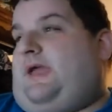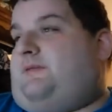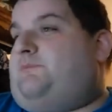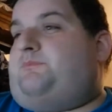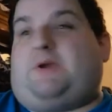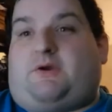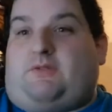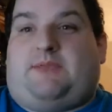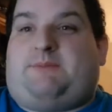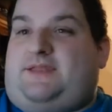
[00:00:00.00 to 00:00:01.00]
and
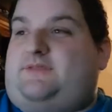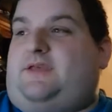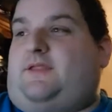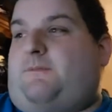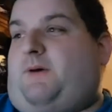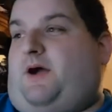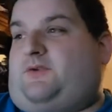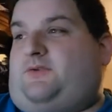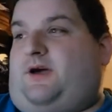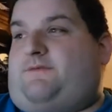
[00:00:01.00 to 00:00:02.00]
barely made a dent in the
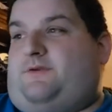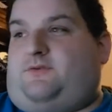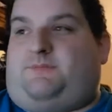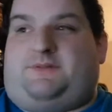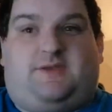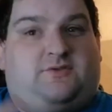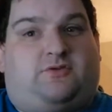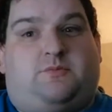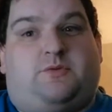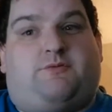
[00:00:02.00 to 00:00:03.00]
box office. But
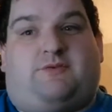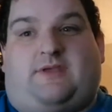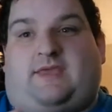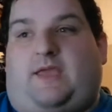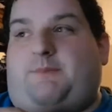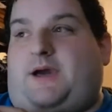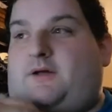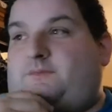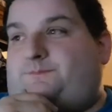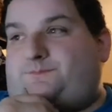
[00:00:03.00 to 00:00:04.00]
these two movies that came
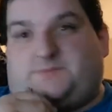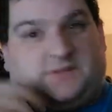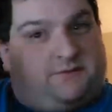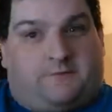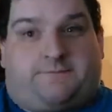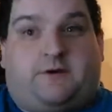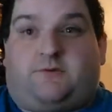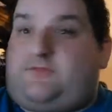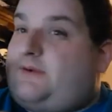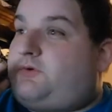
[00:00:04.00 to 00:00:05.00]
out were
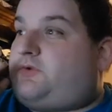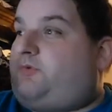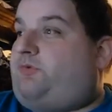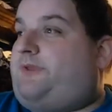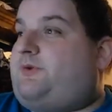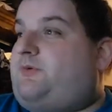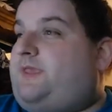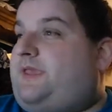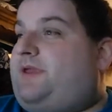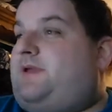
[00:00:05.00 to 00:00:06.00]
films that were
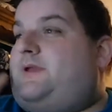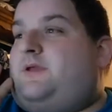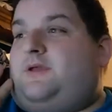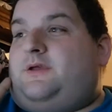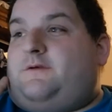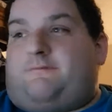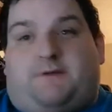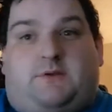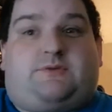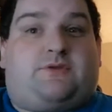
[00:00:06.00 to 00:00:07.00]
clearly
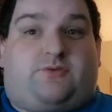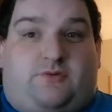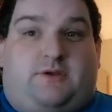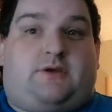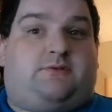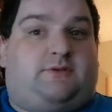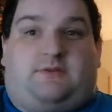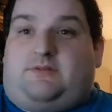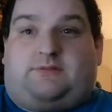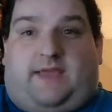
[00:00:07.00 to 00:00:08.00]
films that the studio
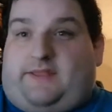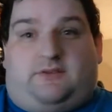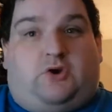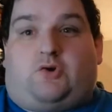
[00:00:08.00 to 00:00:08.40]
had